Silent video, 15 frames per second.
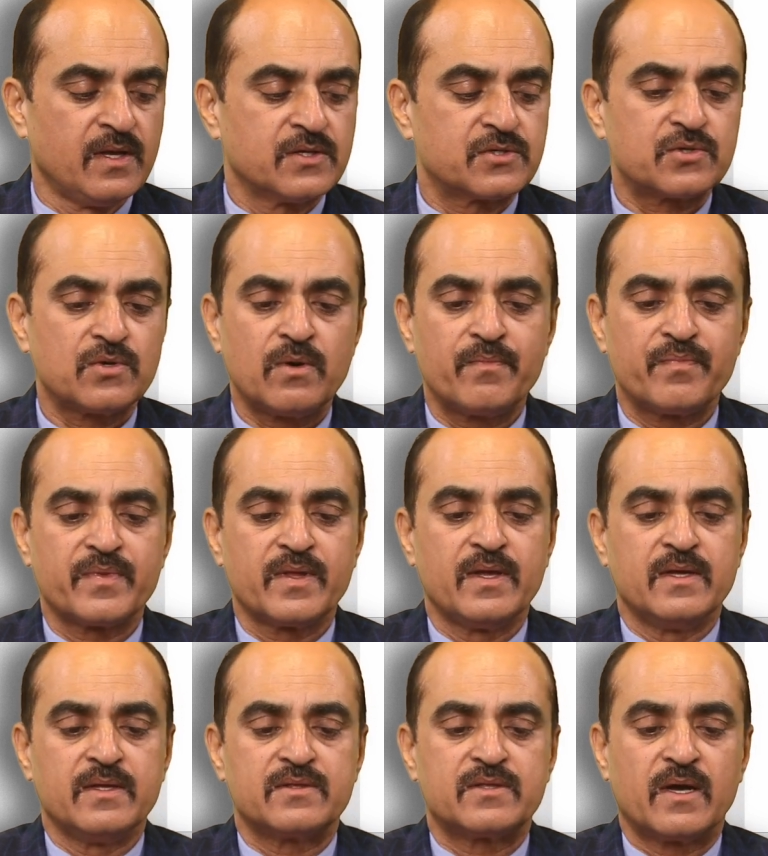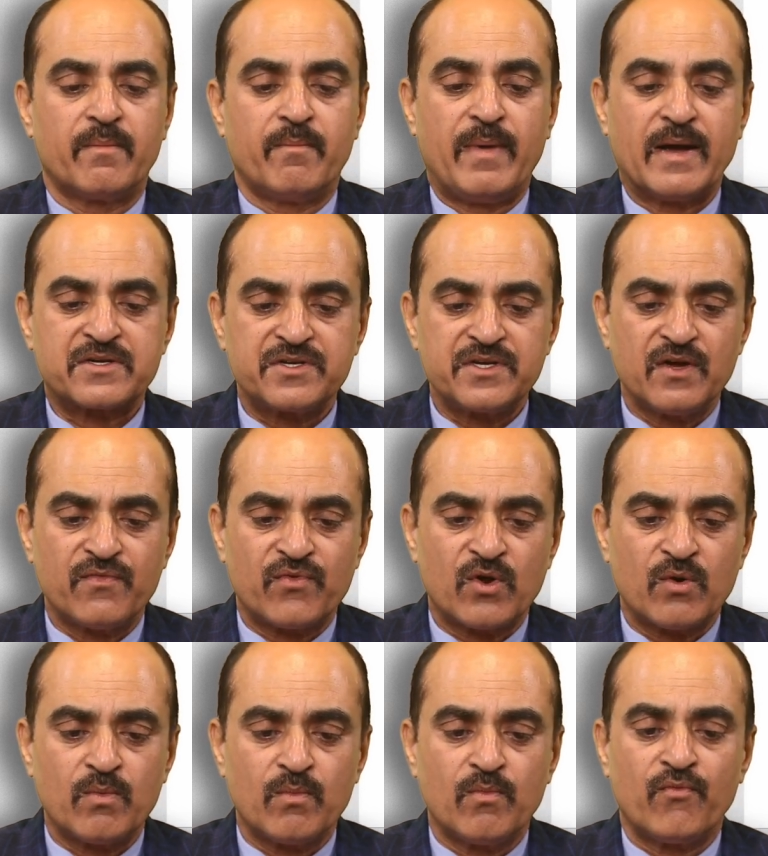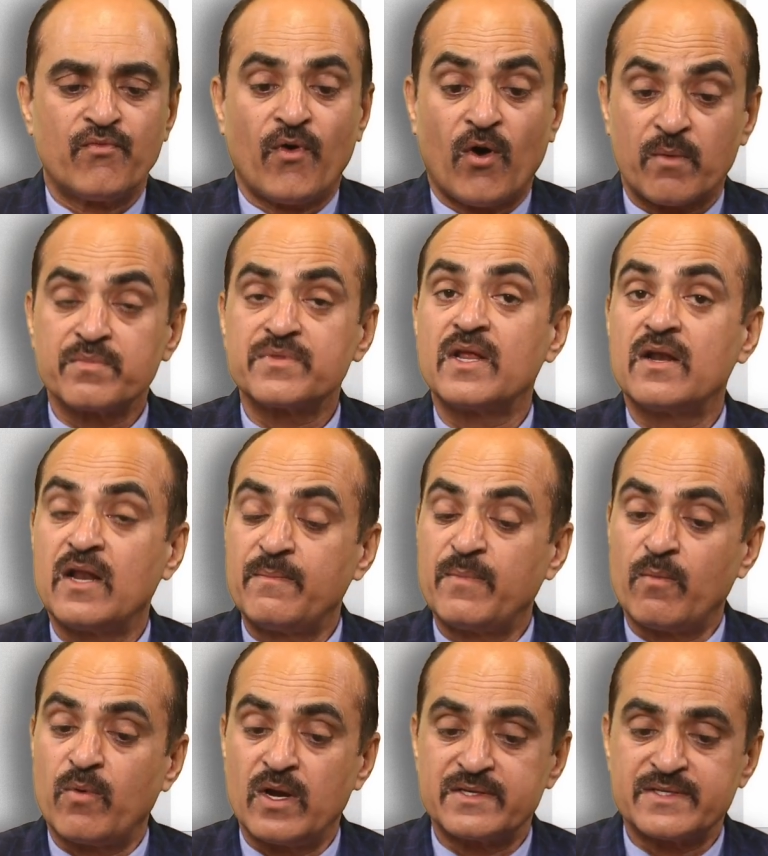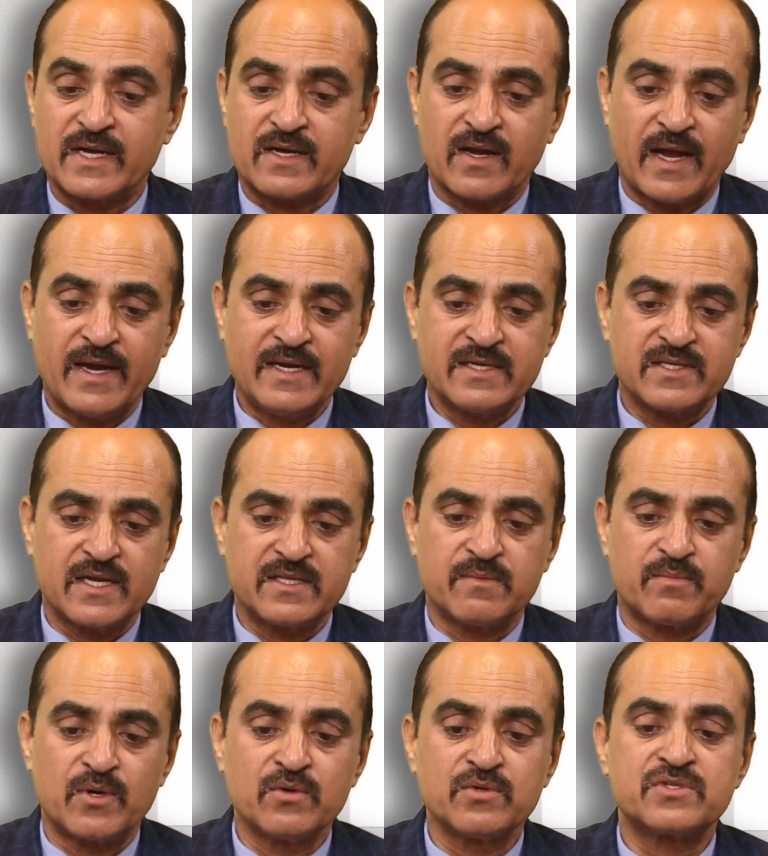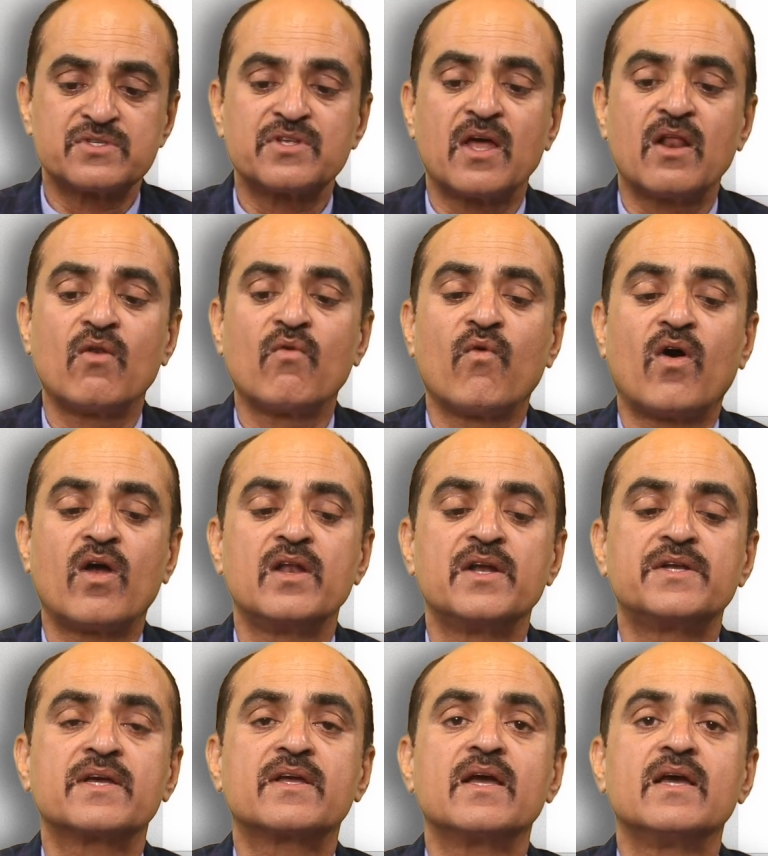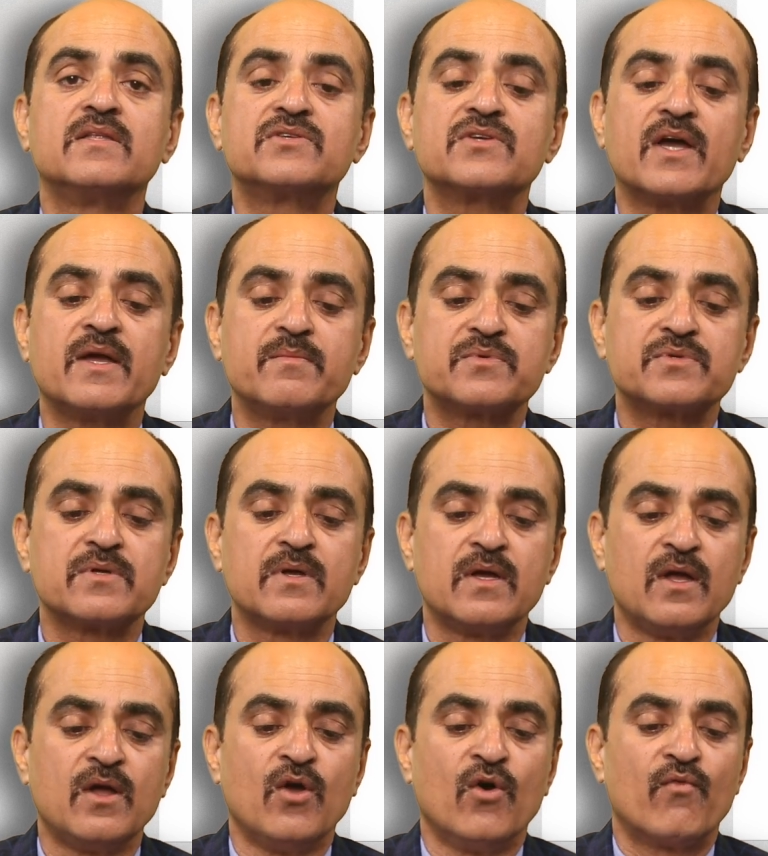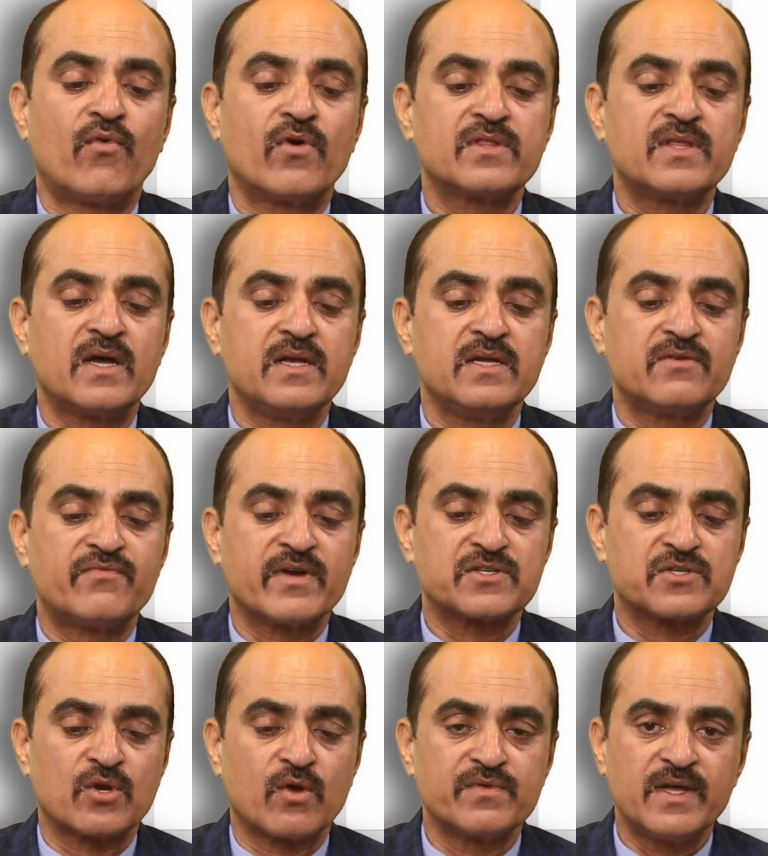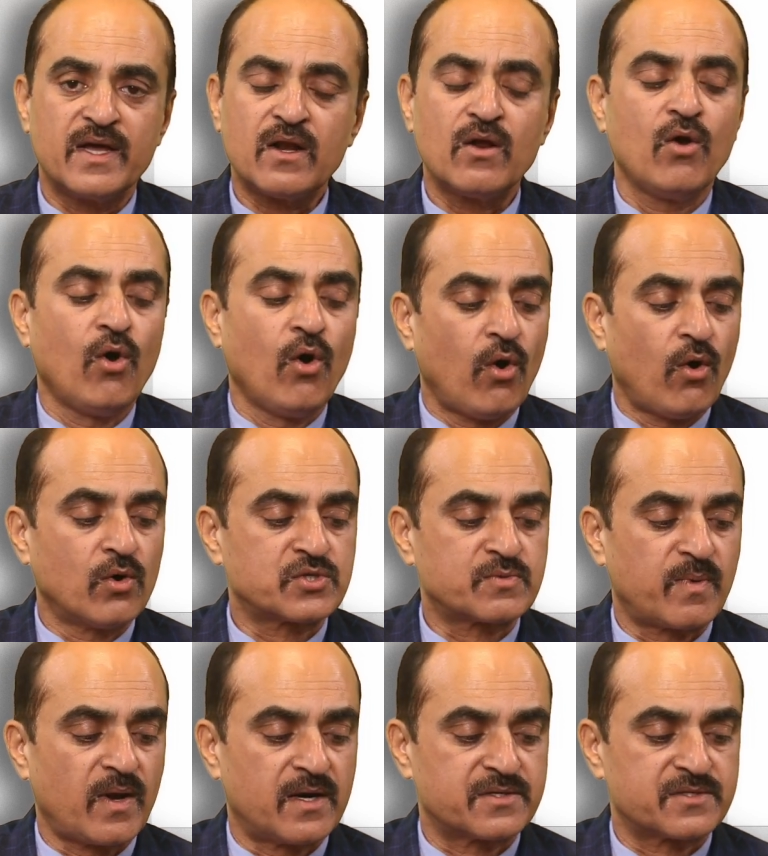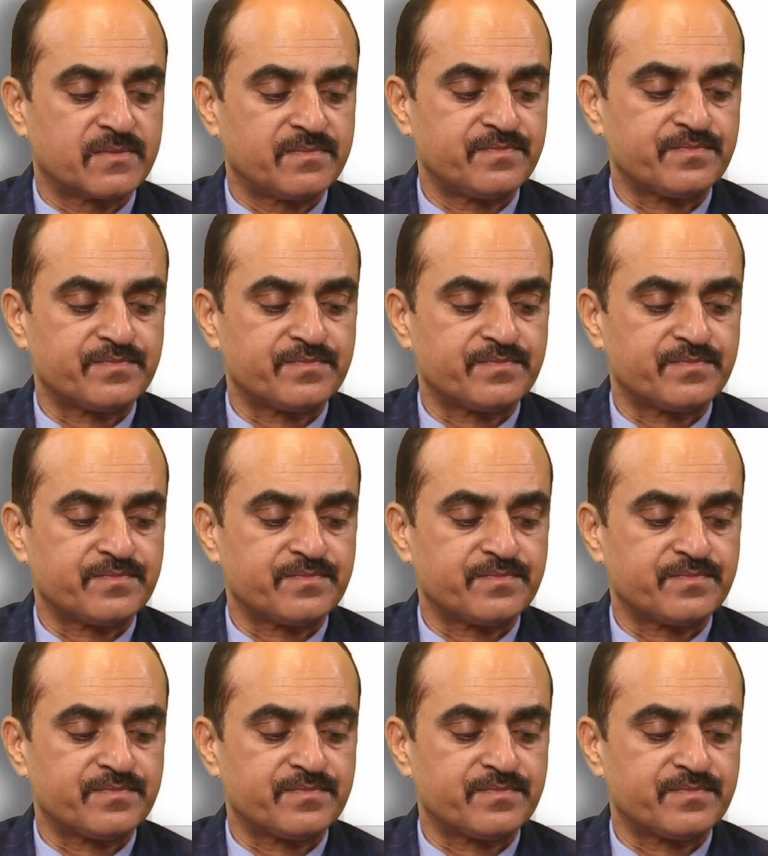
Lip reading: So the bacteria form the lipopolysaccharides and they produce cell wall lytic enzymes for the infection of their host plants.